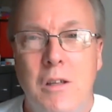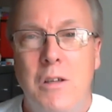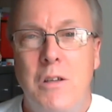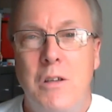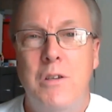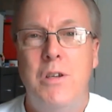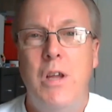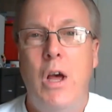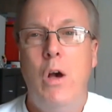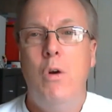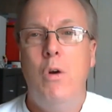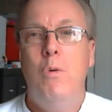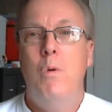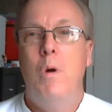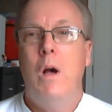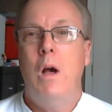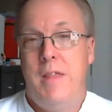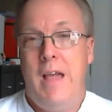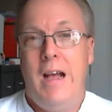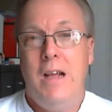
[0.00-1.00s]

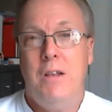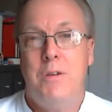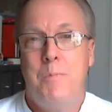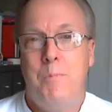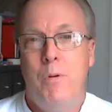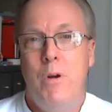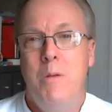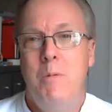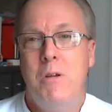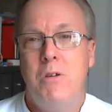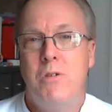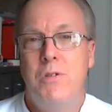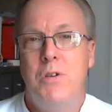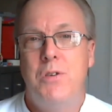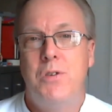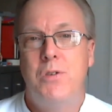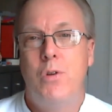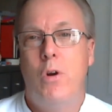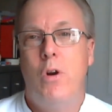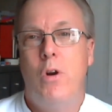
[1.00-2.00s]
So that's pretty much the
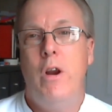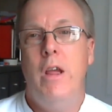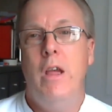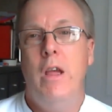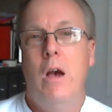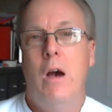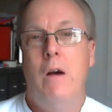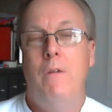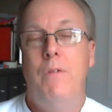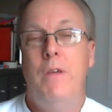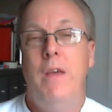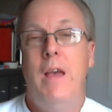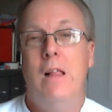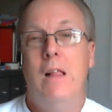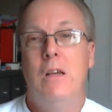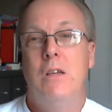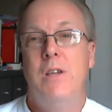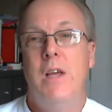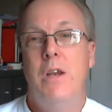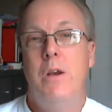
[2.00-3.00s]
story of the
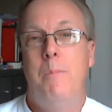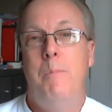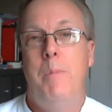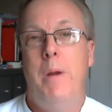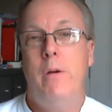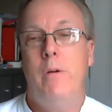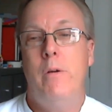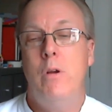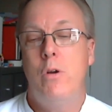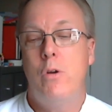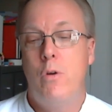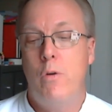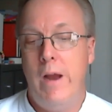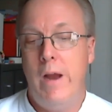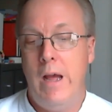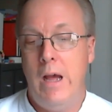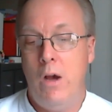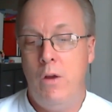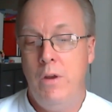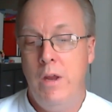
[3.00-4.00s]
Alexander Burial
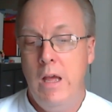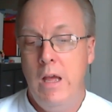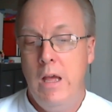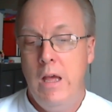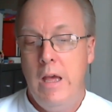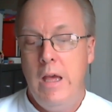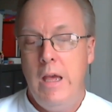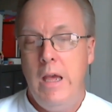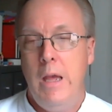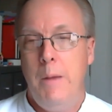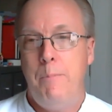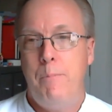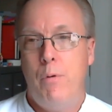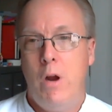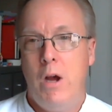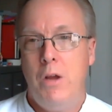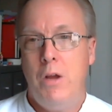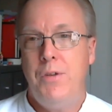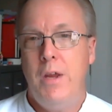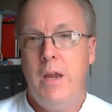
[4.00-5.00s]
Ground. It
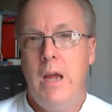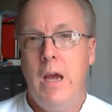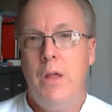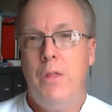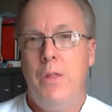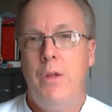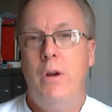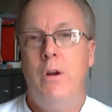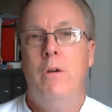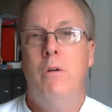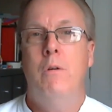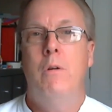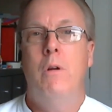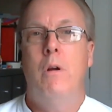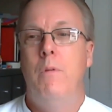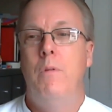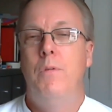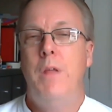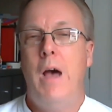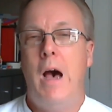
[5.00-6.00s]
brought together
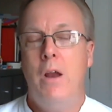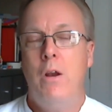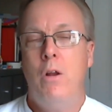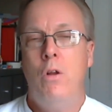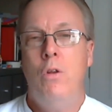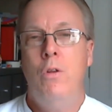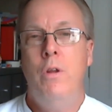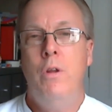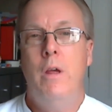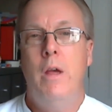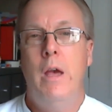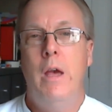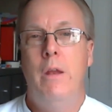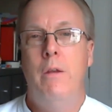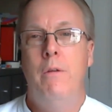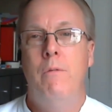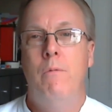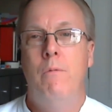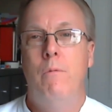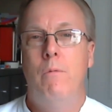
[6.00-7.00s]
Donald
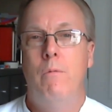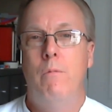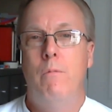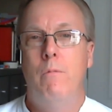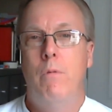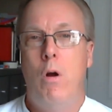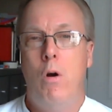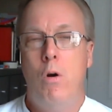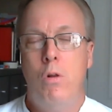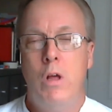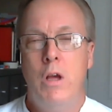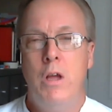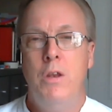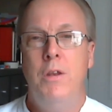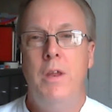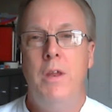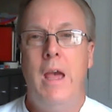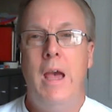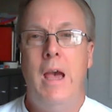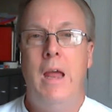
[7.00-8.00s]
and
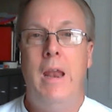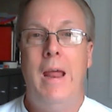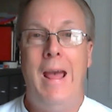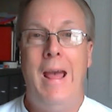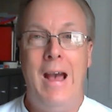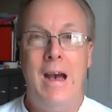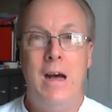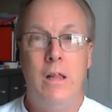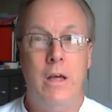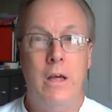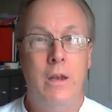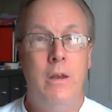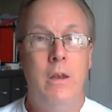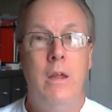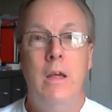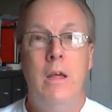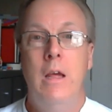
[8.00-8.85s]
Roland and Alan,